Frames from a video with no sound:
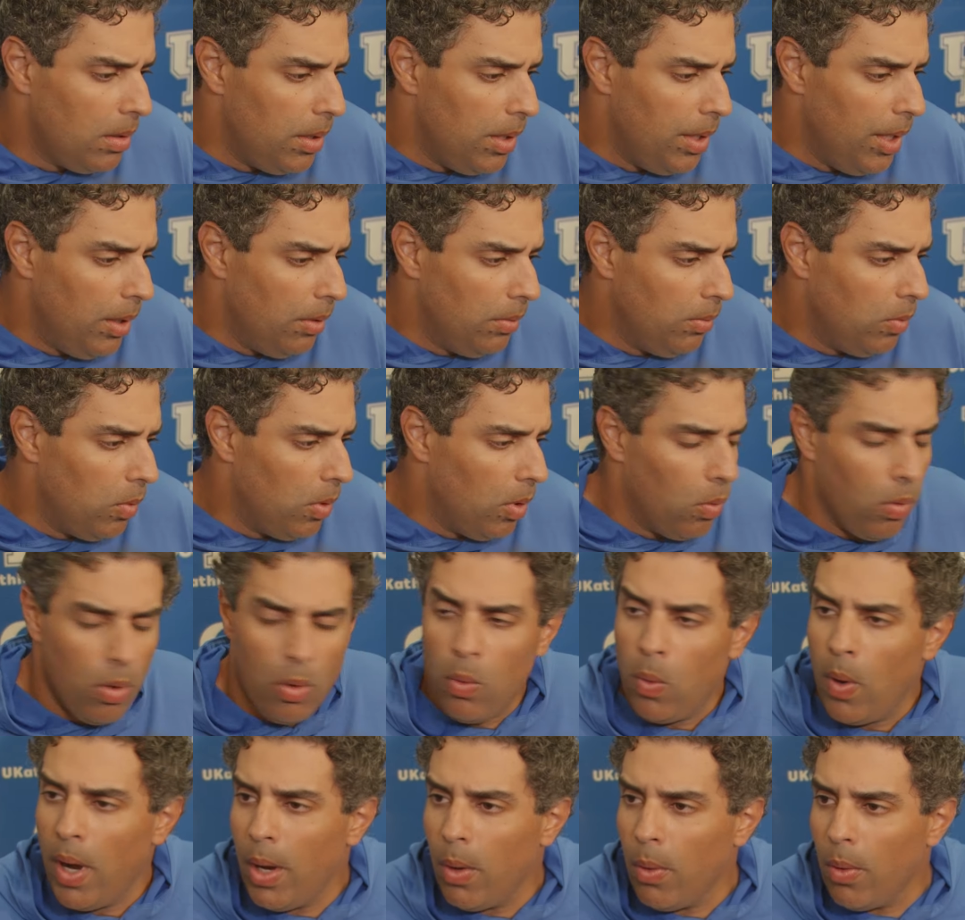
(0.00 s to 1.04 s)
you know,
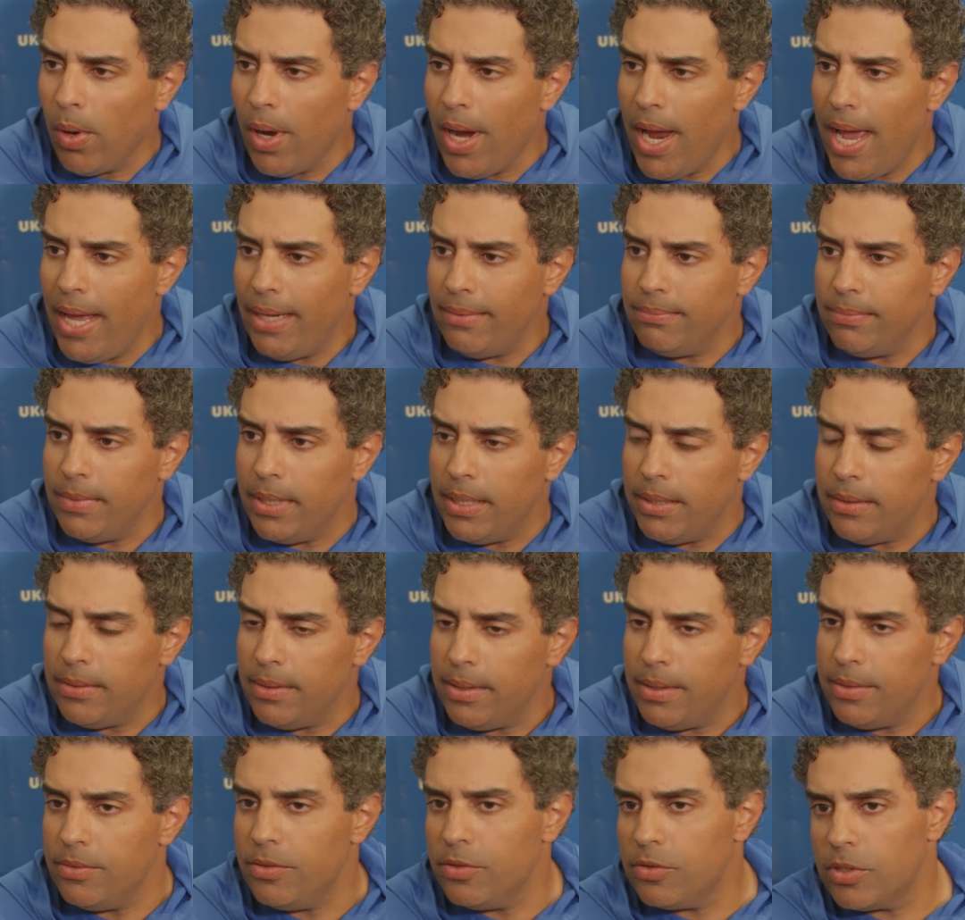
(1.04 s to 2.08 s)
we're where we're at
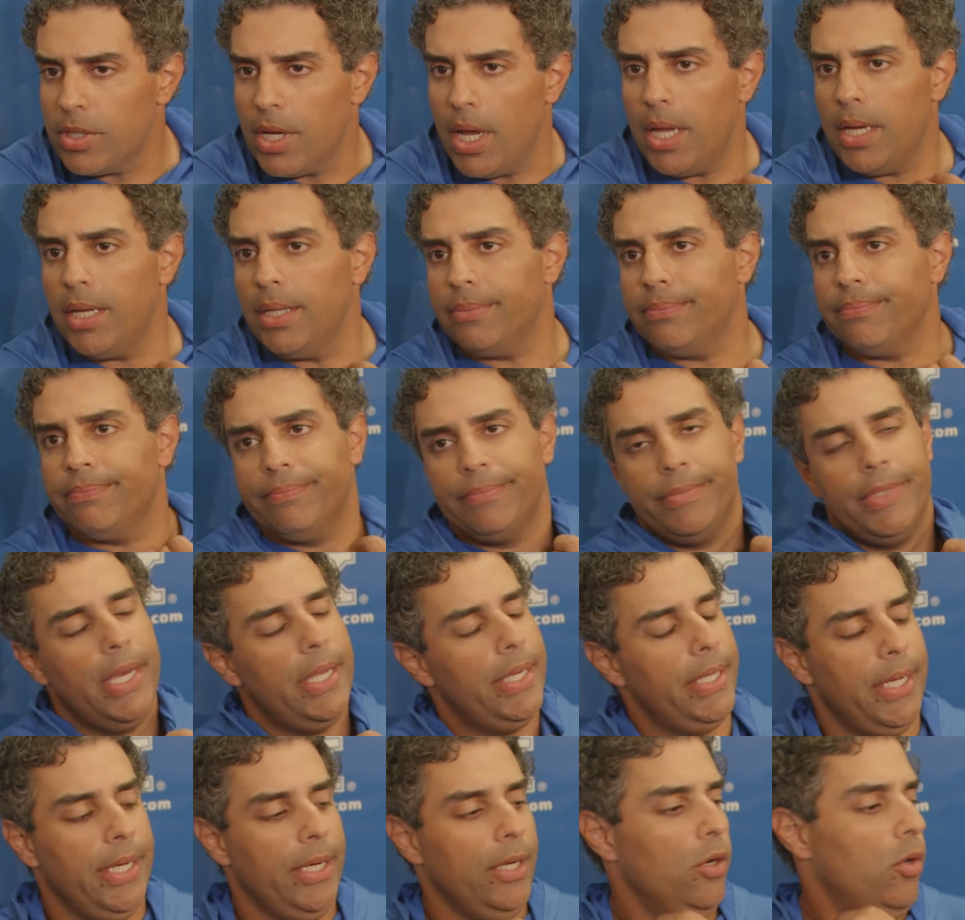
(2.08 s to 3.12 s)
and just gotta
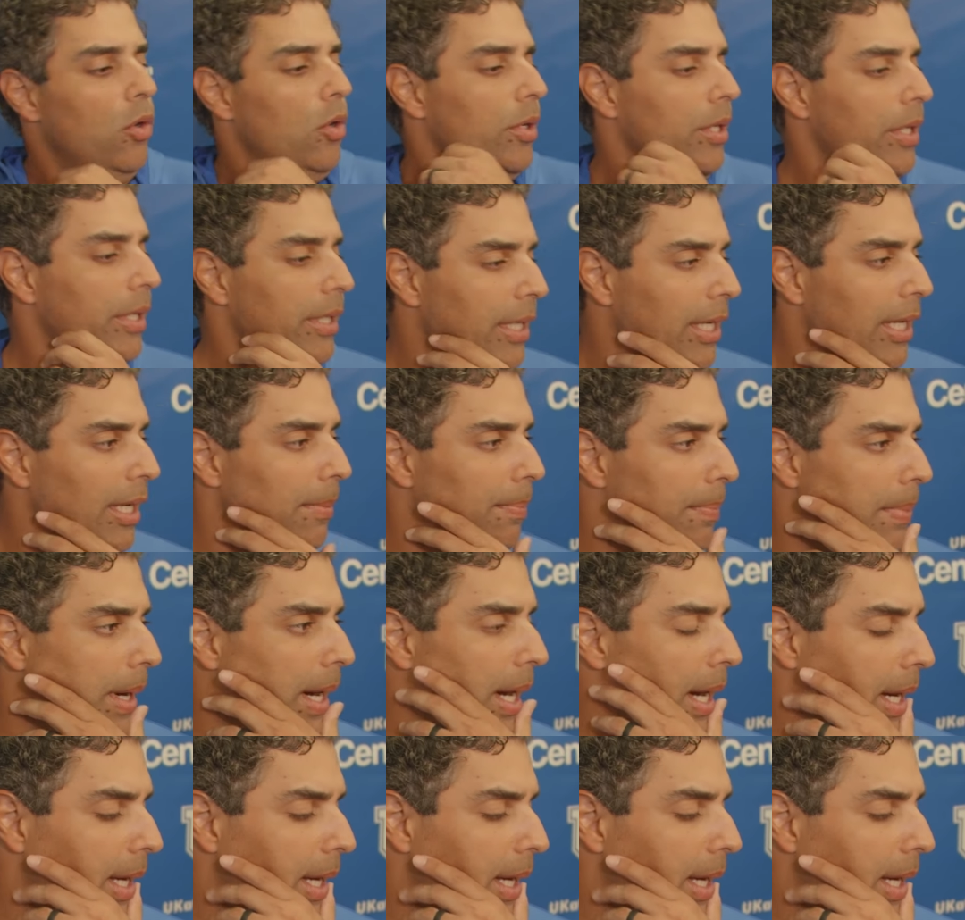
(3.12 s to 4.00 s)
get going and keep,